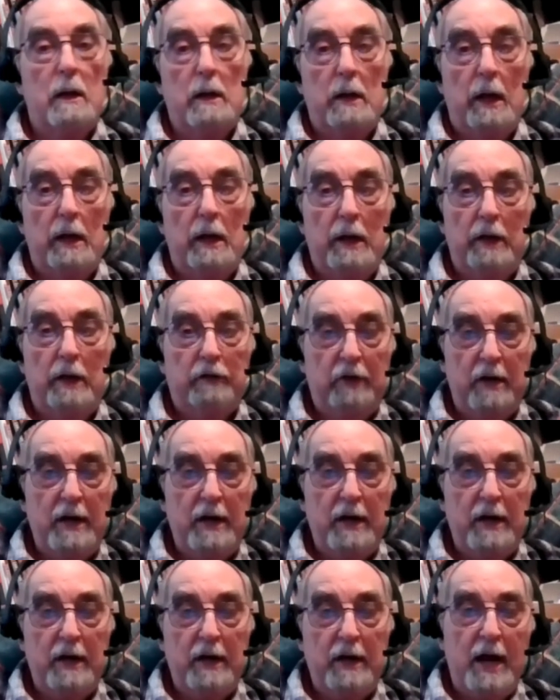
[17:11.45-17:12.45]
It's in
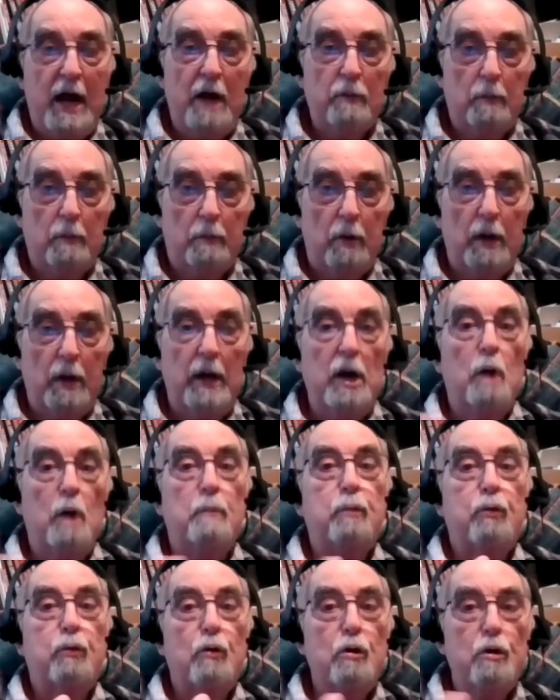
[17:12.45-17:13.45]
the algebra book, and they'll
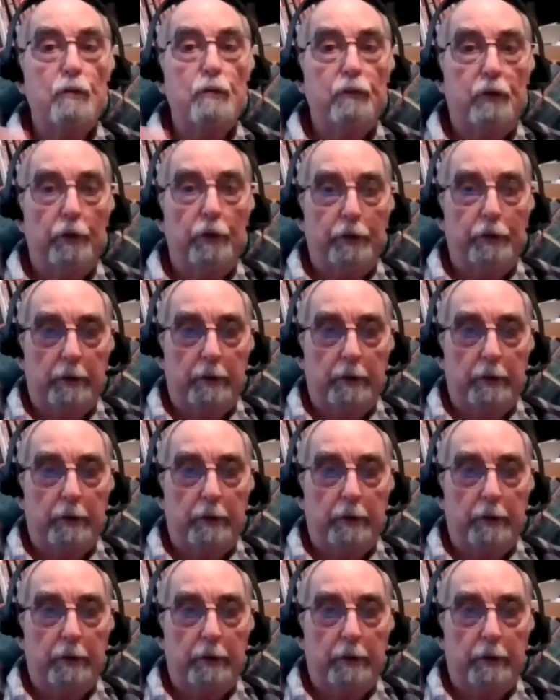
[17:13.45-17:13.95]
prove to you